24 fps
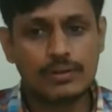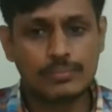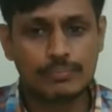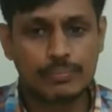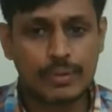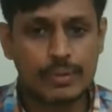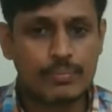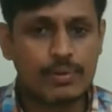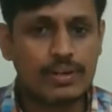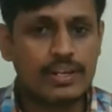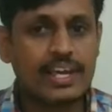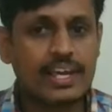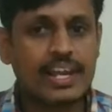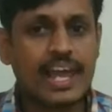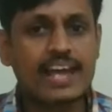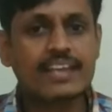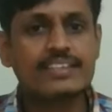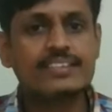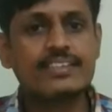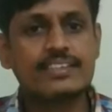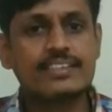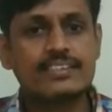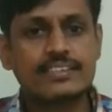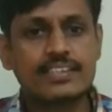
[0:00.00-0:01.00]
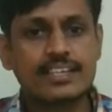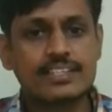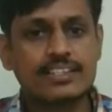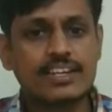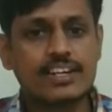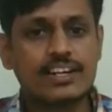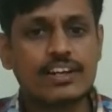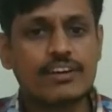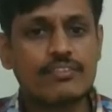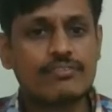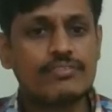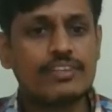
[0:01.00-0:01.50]
people can access such
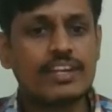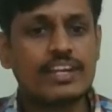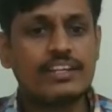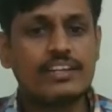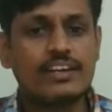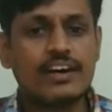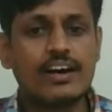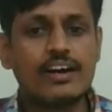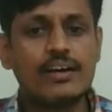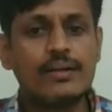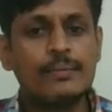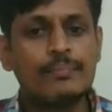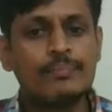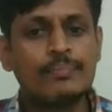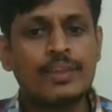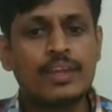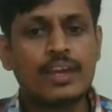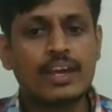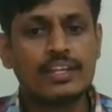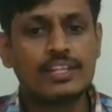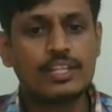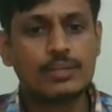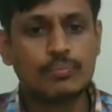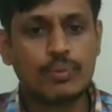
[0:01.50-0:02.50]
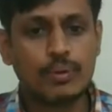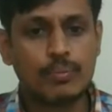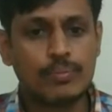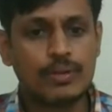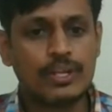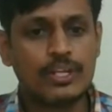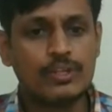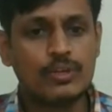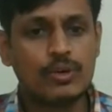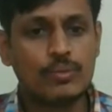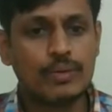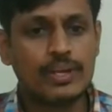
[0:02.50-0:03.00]
kind of data in the
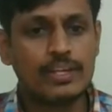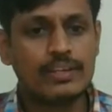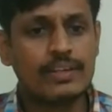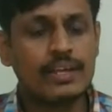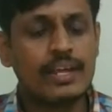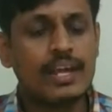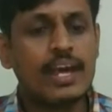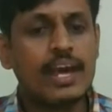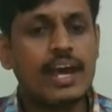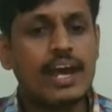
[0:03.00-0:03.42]
public domain.